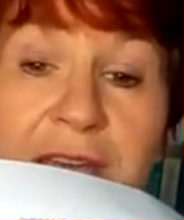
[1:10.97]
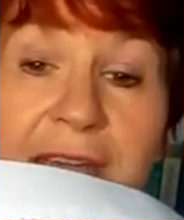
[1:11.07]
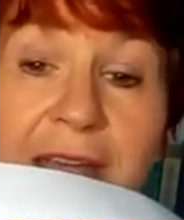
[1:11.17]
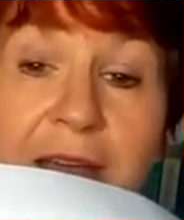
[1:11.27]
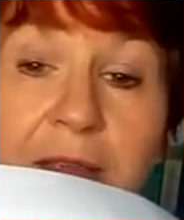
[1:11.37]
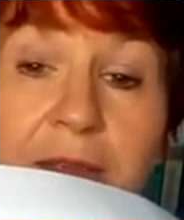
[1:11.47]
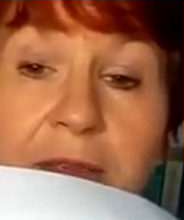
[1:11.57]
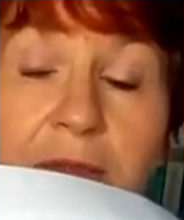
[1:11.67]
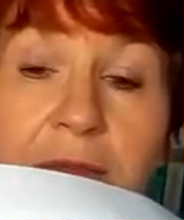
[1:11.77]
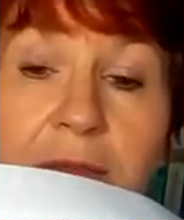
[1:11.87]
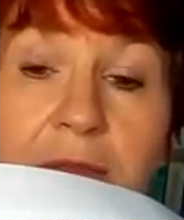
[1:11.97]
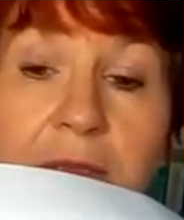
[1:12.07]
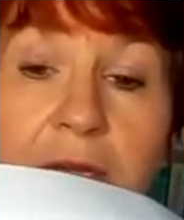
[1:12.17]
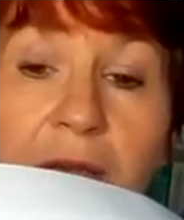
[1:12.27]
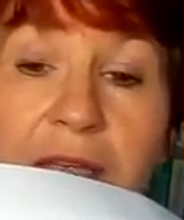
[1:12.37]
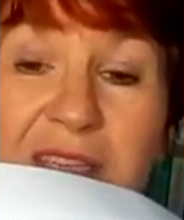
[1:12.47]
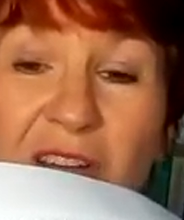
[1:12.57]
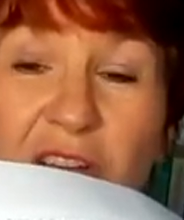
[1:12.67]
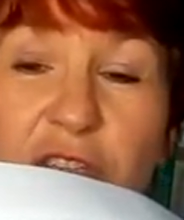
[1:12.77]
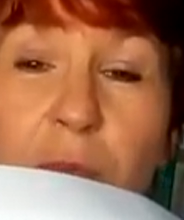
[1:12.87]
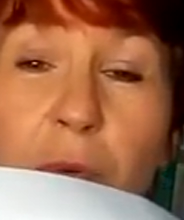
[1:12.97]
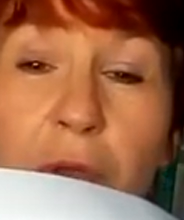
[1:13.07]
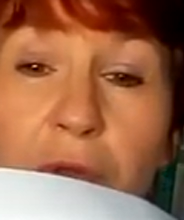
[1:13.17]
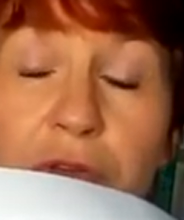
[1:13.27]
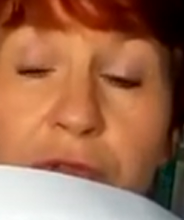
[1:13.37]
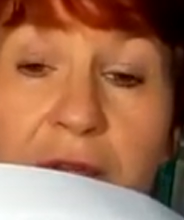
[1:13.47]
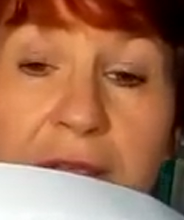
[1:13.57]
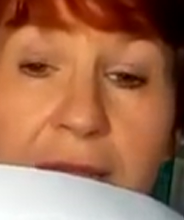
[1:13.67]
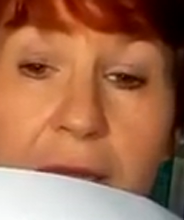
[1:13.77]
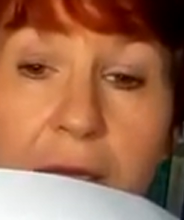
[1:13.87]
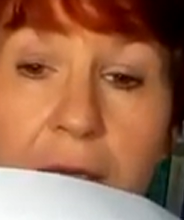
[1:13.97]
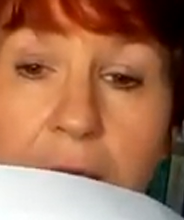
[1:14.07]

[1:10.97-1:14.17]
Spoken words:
here and it's kind of boiled really,